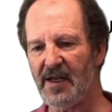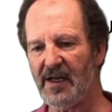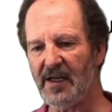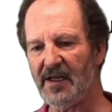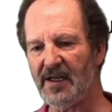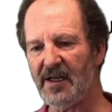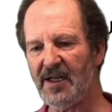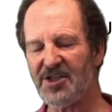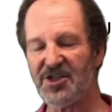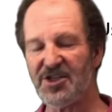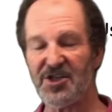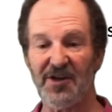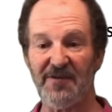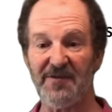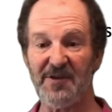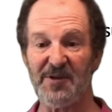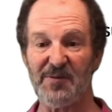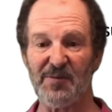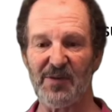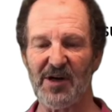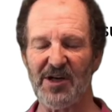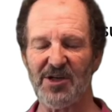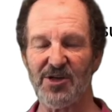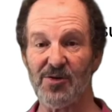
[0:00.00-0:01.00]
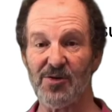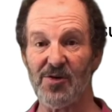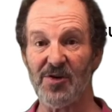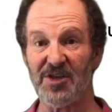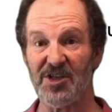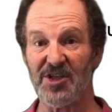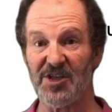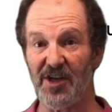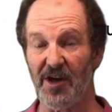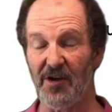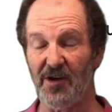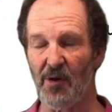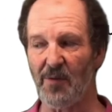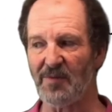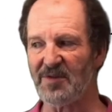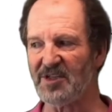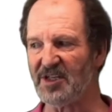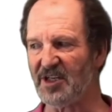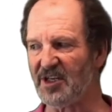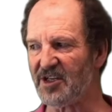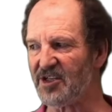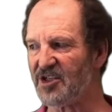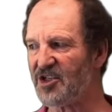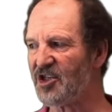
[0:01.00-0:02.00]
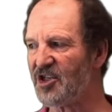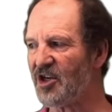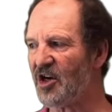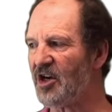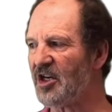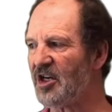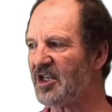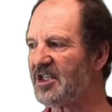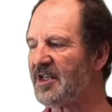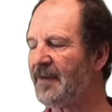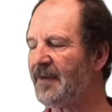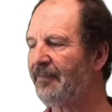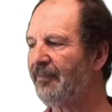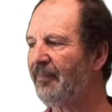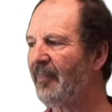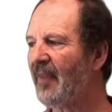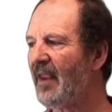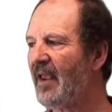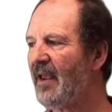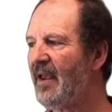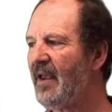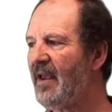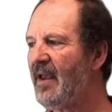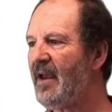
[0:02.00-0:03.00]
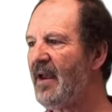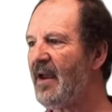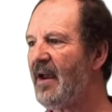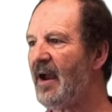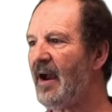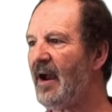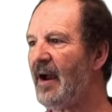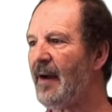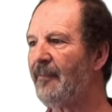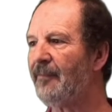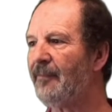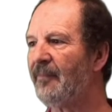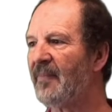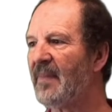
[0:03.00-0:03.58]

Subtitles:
surface pressure or a synoptic chart. What